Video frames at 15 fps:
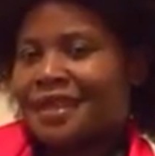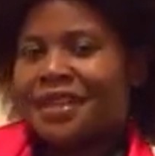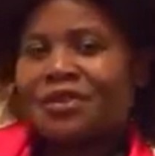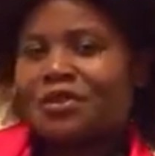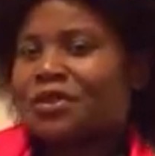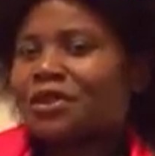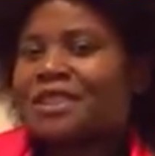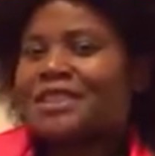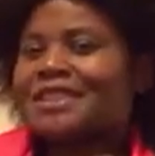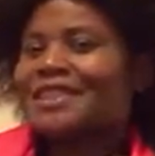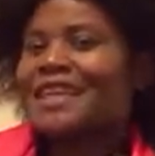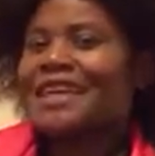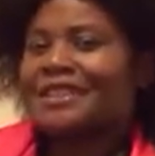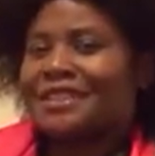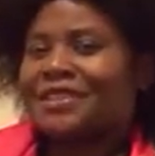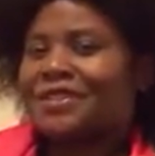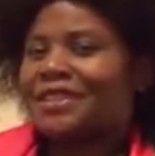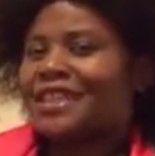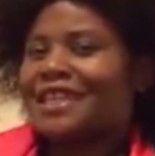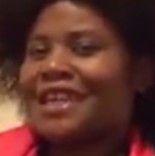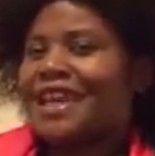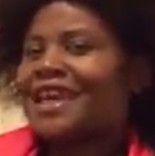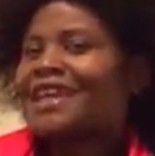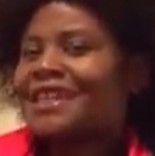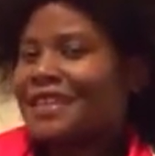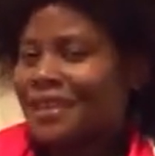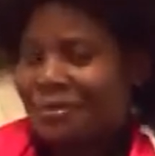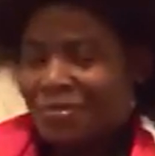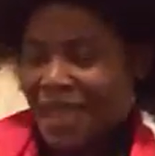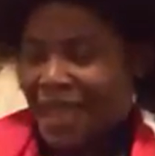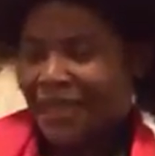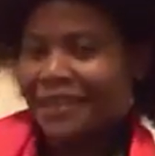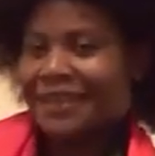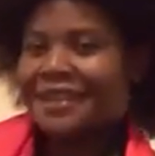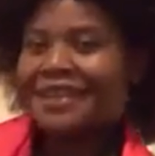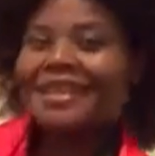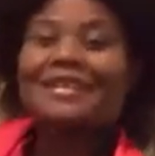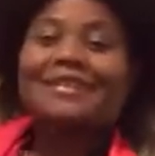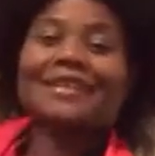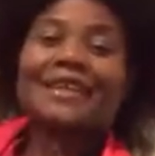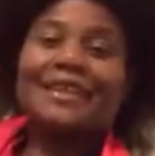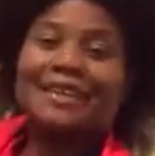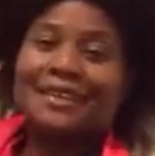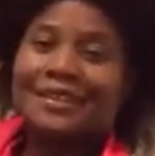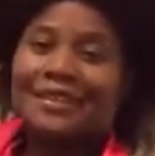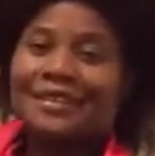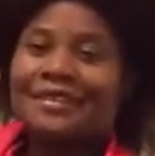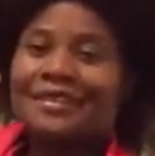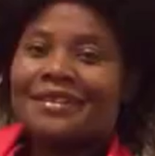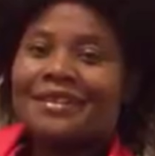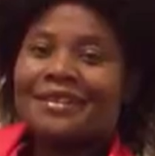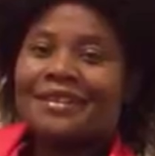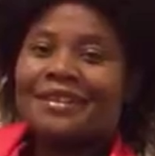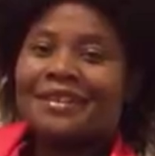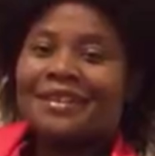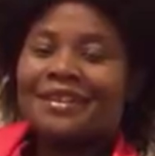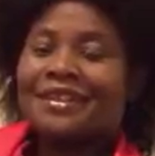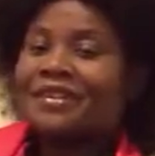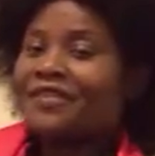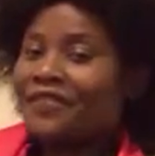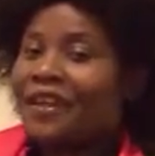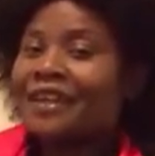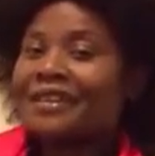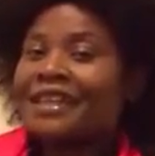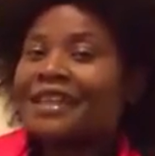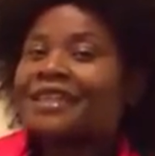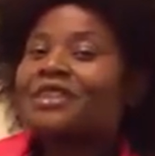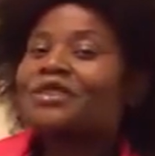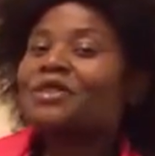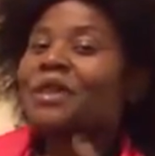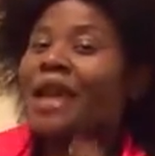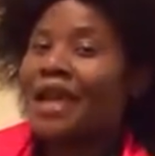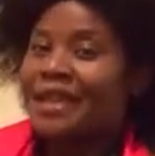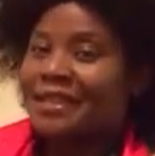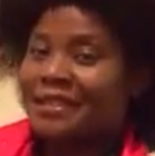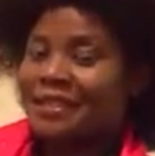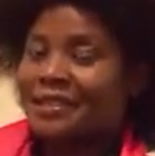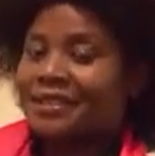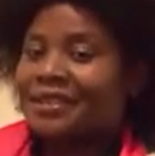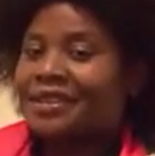I do not intend to take anything back that I said. In fact, I need to add.